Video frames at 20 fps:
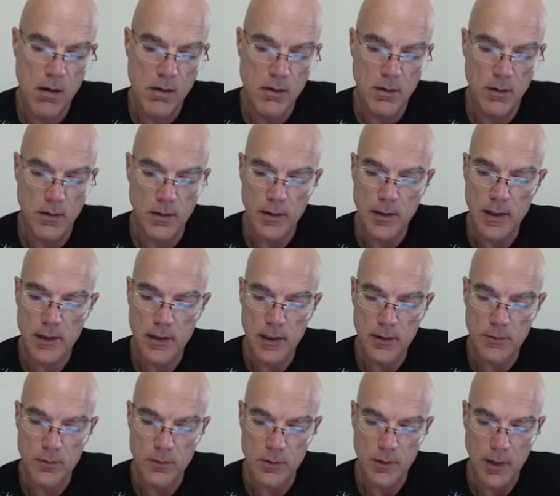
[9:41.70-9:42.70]
Okay,
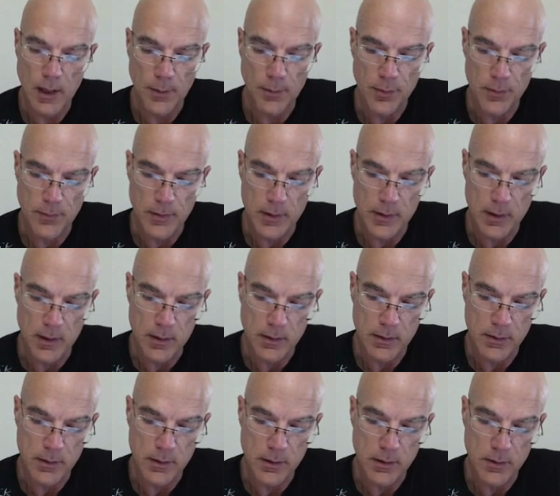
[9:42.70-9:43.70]
that would happen when delta
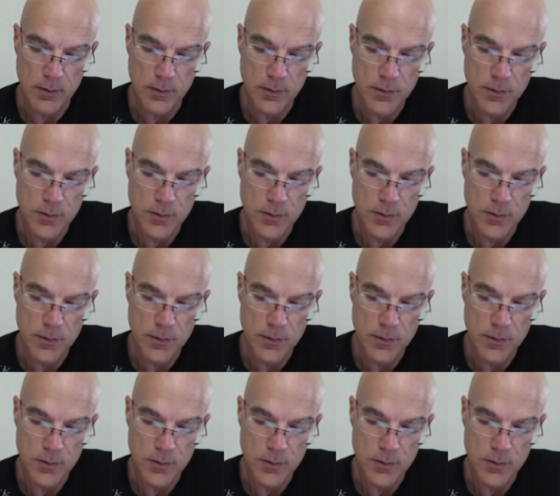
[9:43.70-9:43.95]
T goes